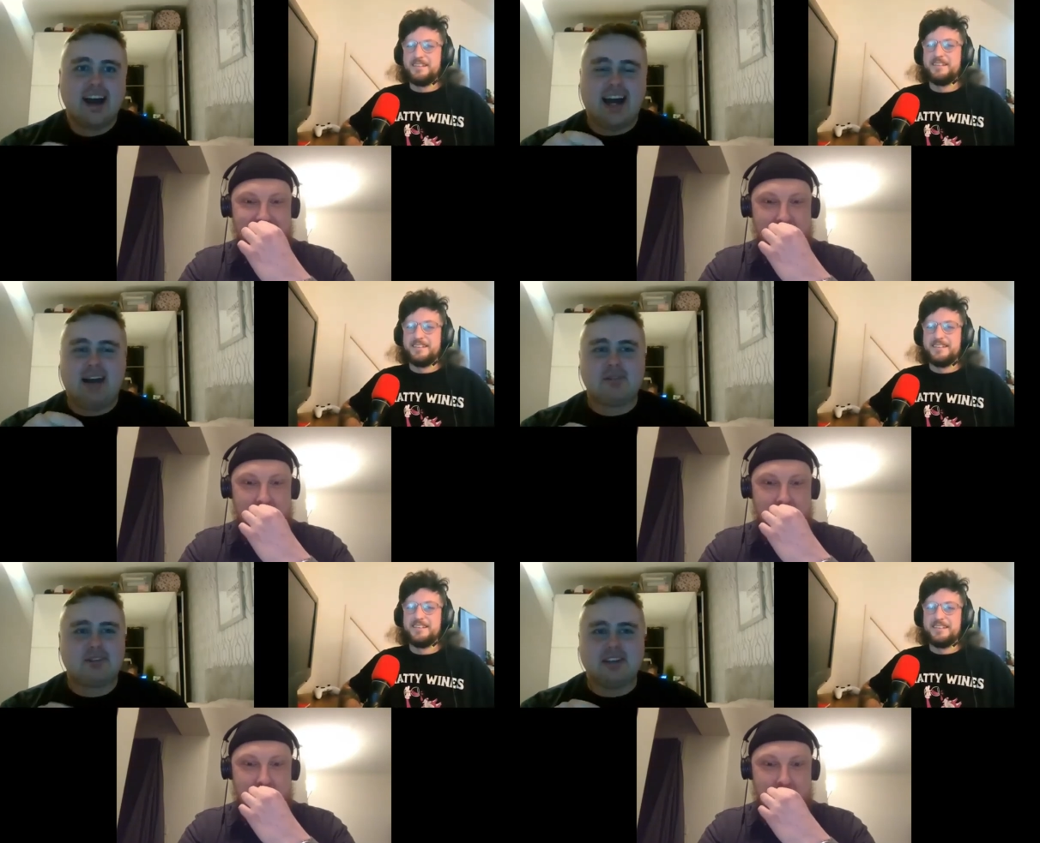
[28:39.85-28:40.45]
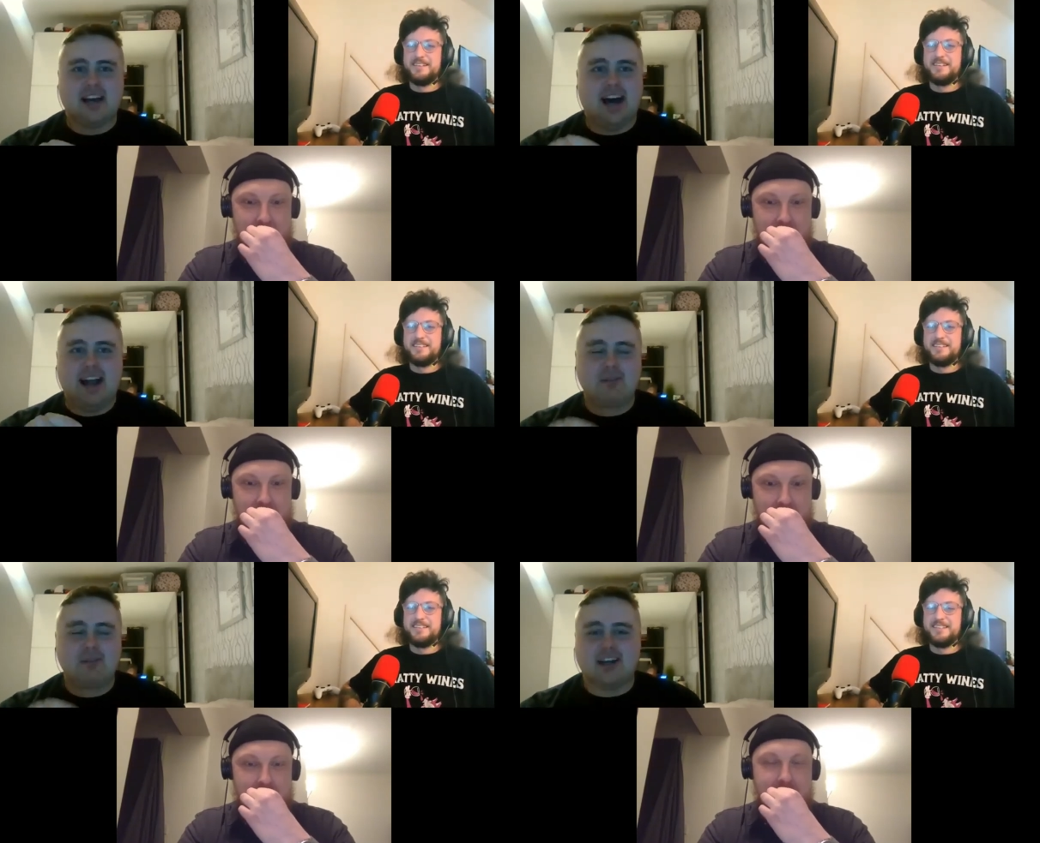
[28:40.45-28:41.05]
Speaker 1: And I was and
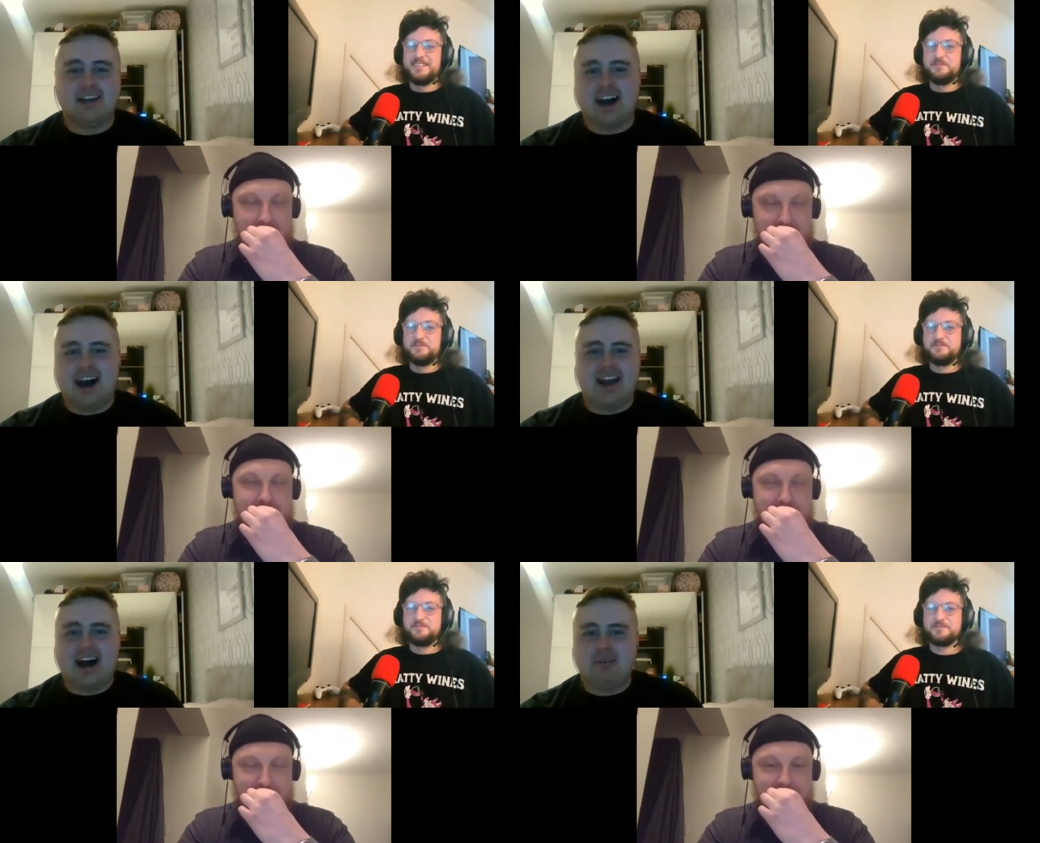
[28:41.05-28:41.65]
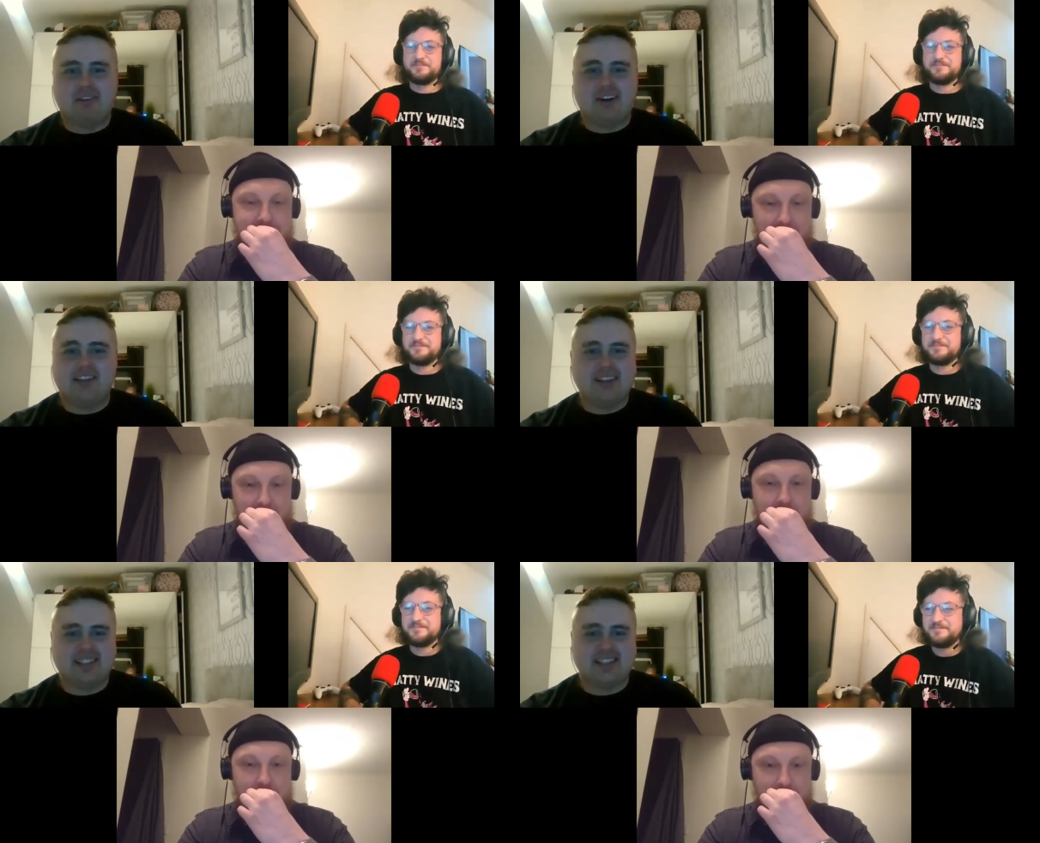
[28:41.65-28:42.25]
I was just like, nah, nah, we've
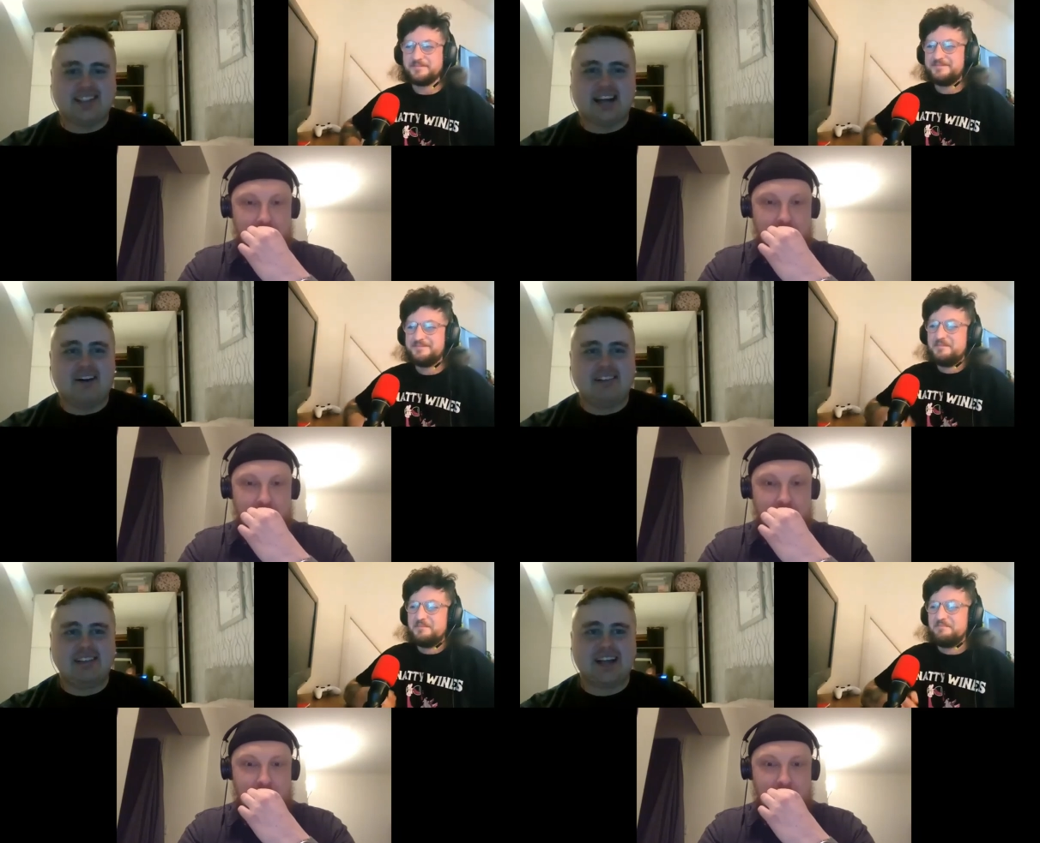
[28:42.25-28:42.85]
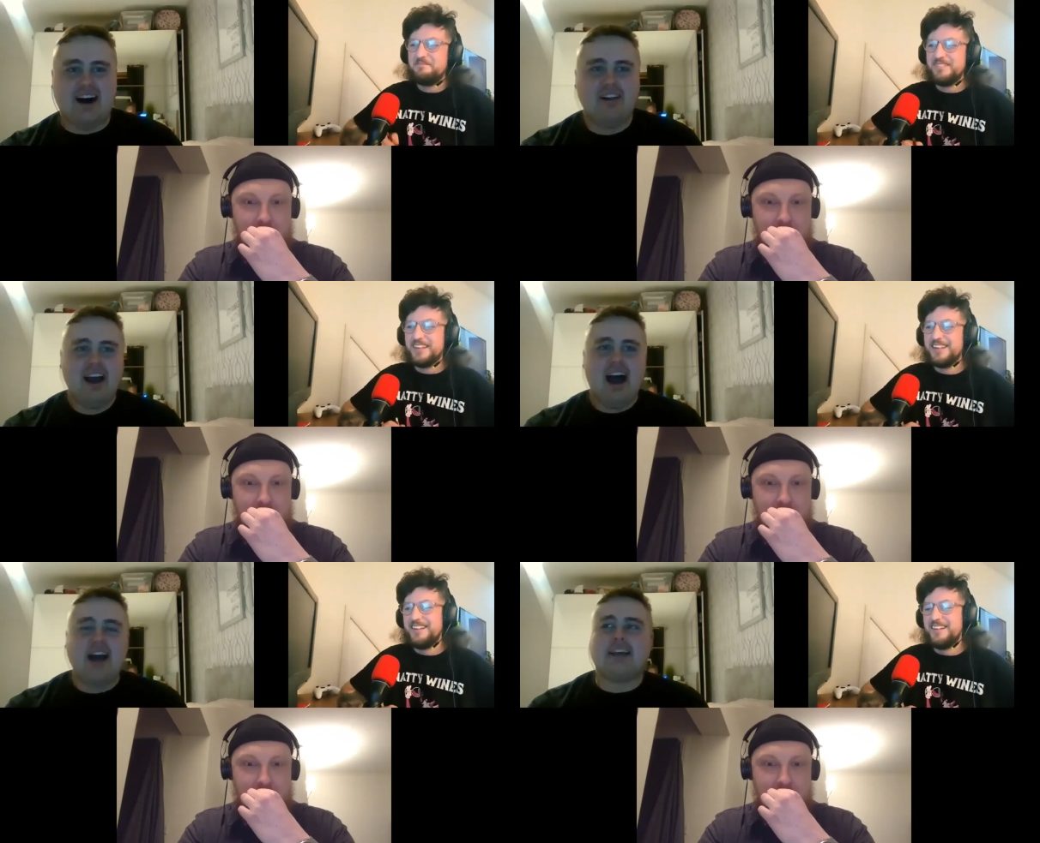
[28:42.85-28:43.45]
got this. It's sound, it's sound.
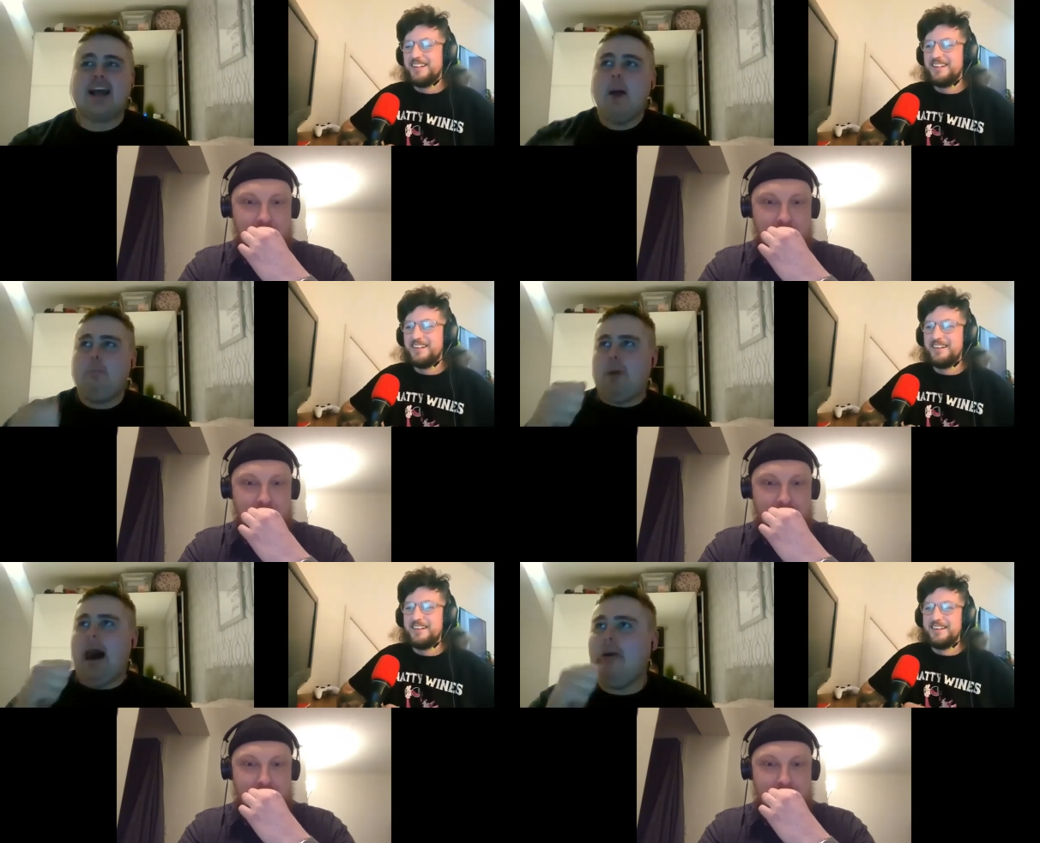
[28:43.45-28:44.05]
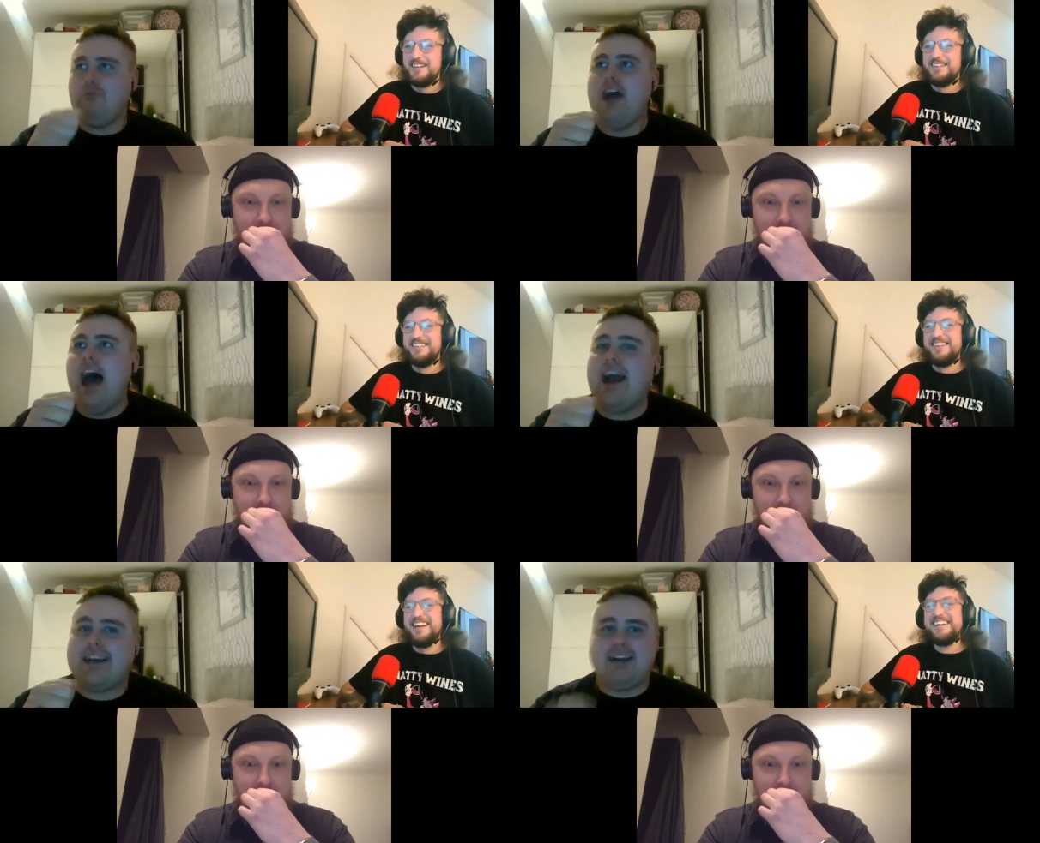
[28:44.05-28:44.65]
And it's like
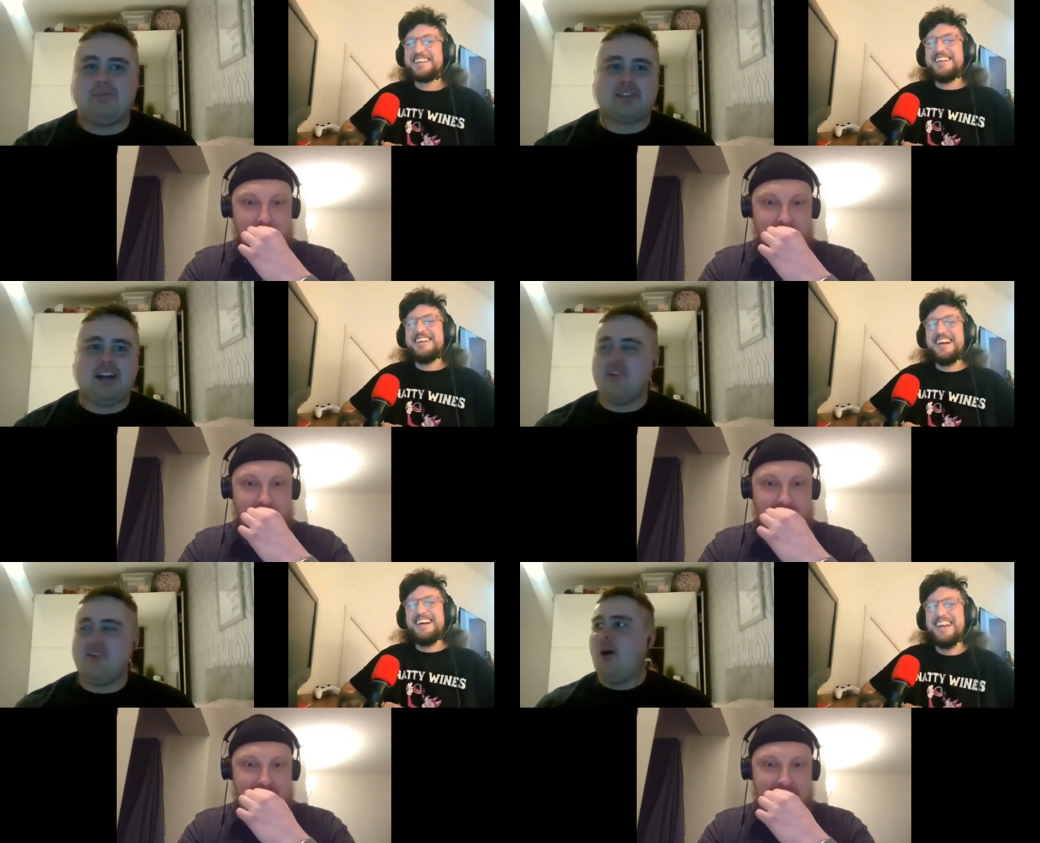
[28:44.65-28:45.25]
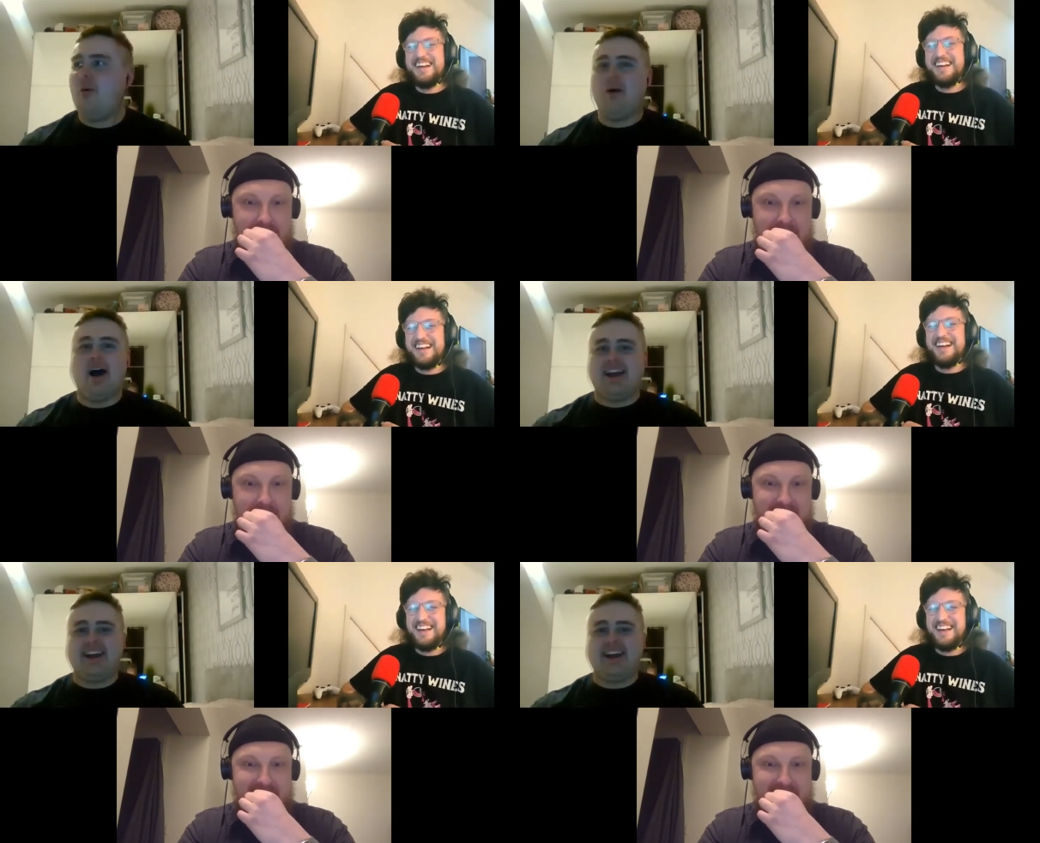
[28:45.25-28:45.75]
neck, and I'm just like, no way.